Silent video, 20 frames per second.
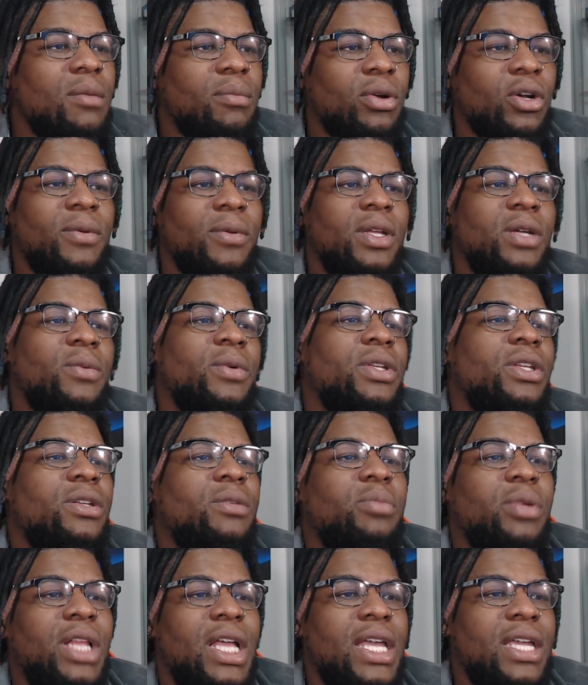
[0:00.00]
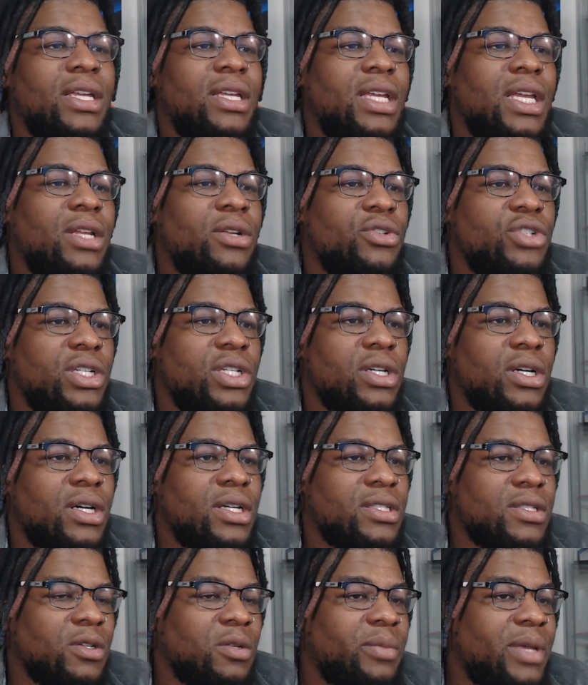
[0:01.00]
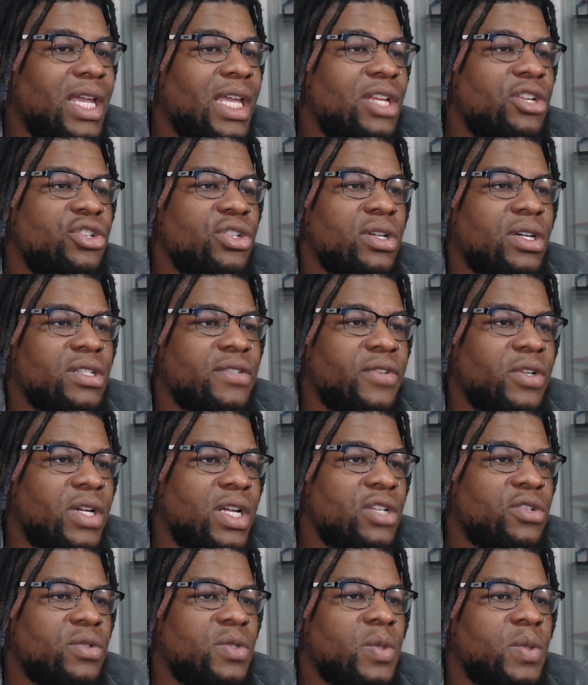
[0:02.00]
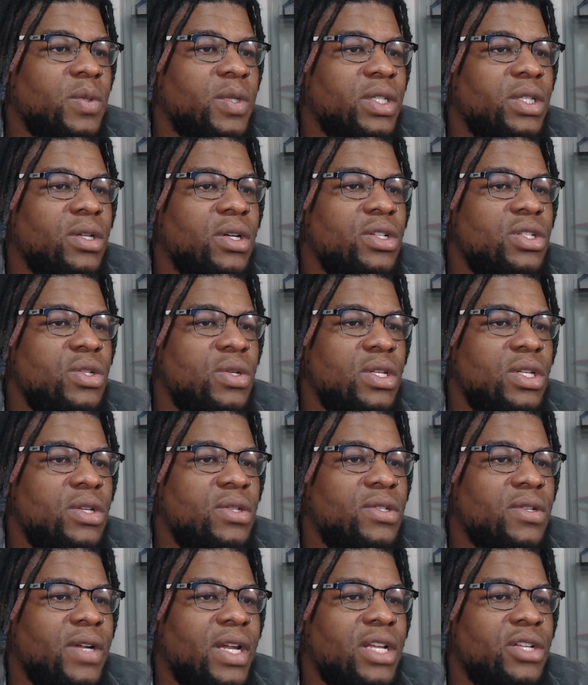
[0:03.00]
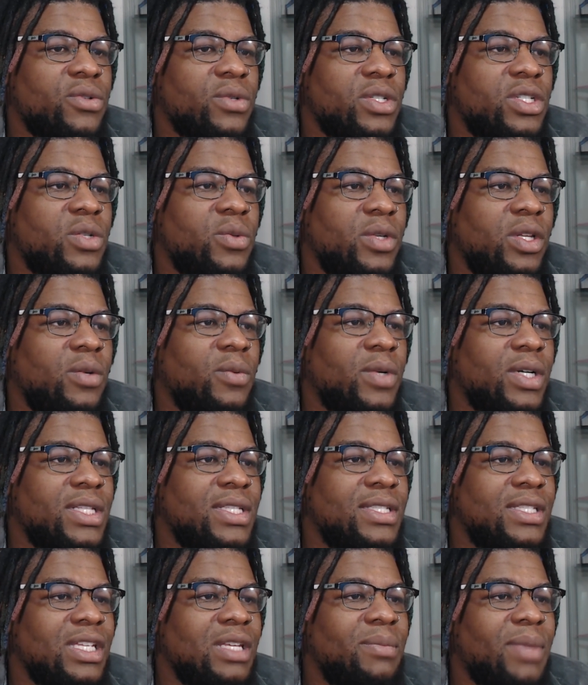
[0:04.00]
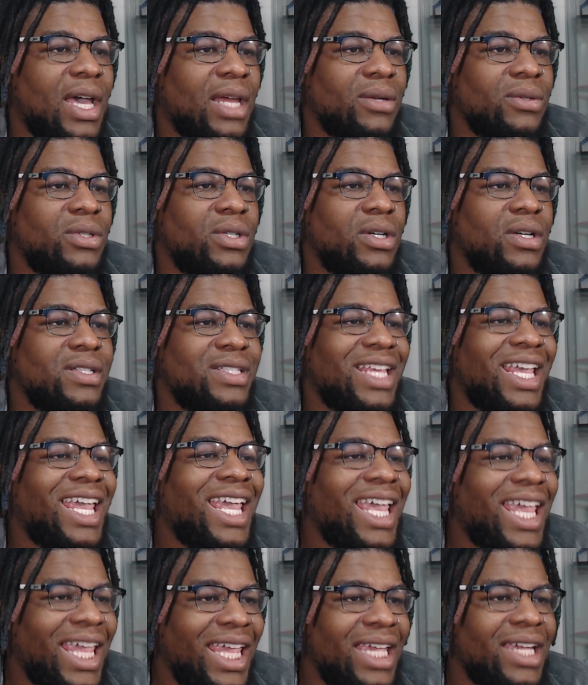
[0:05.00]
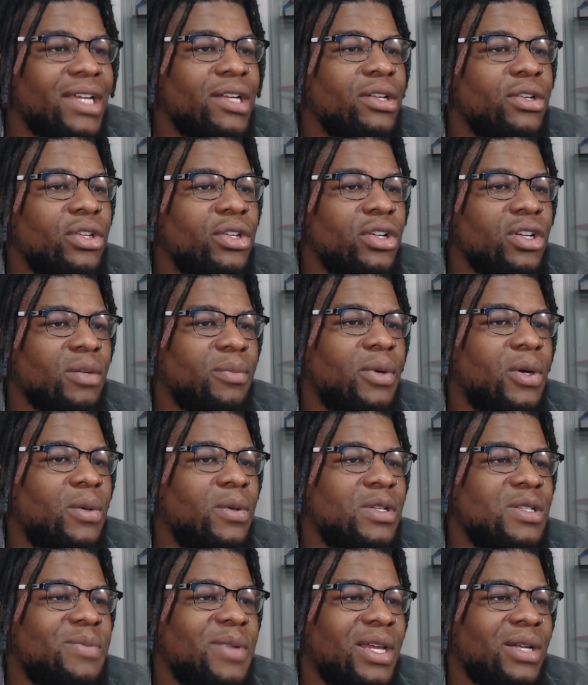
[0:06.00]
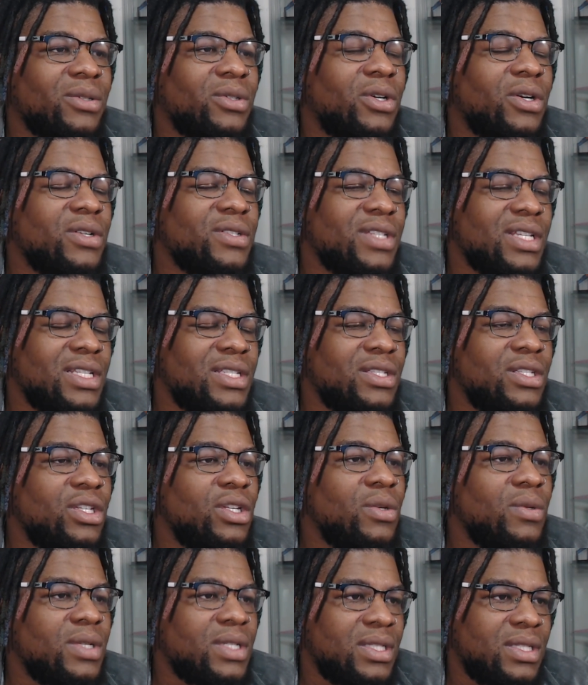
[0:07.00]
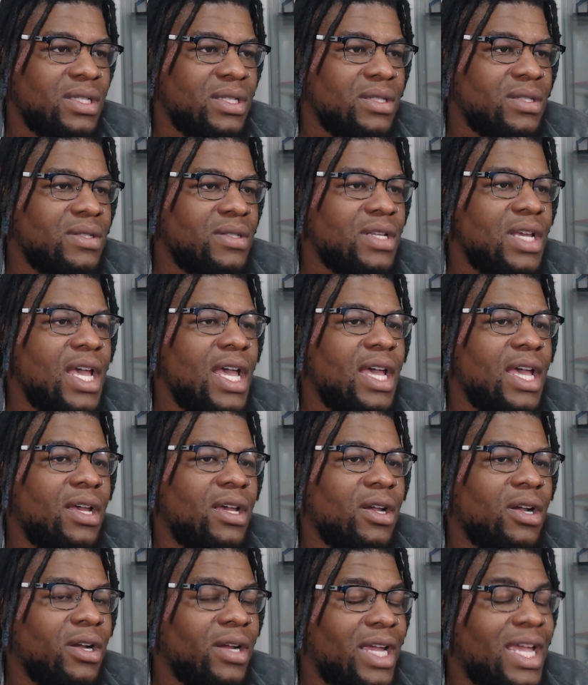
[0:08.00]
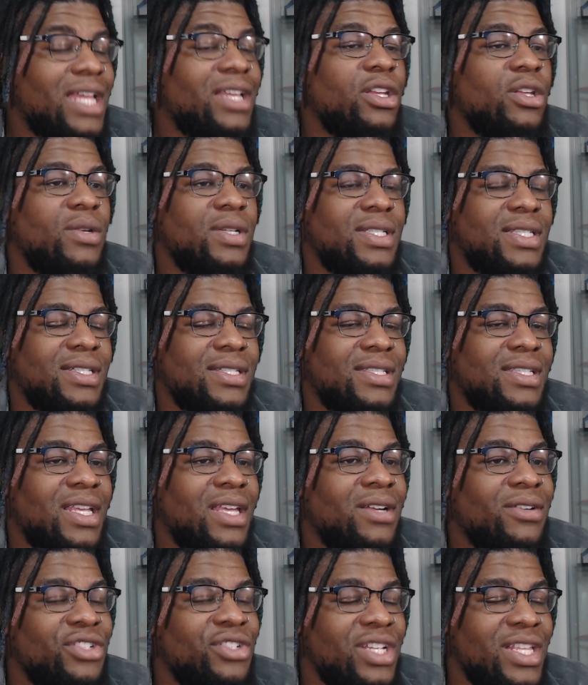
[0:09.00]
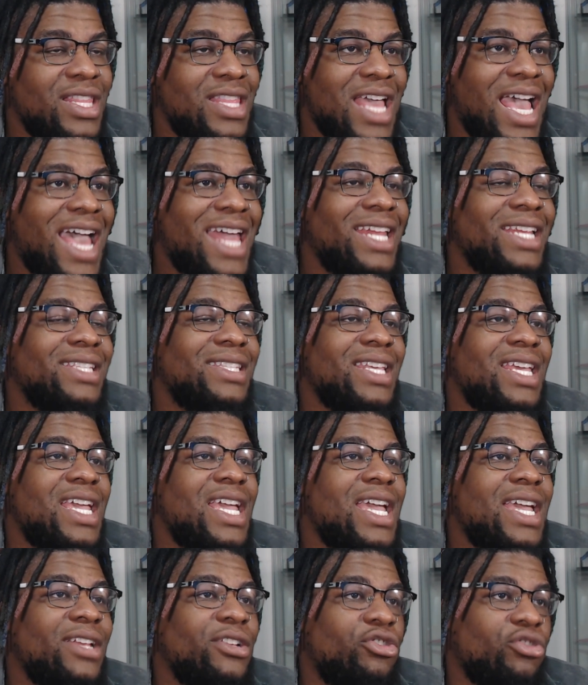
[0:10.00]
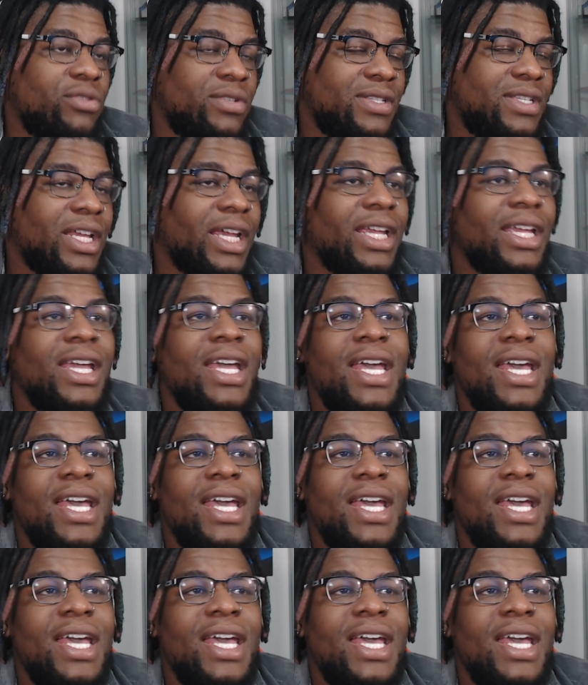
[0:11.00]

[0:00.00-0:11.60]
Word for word: Permanent, when playing energy costs, or paying energy costs for your Android 21 cards, you can use your Android 21 Z battle cards and your opponent's battle cards as unisons, or in unison's energy. That is interesting.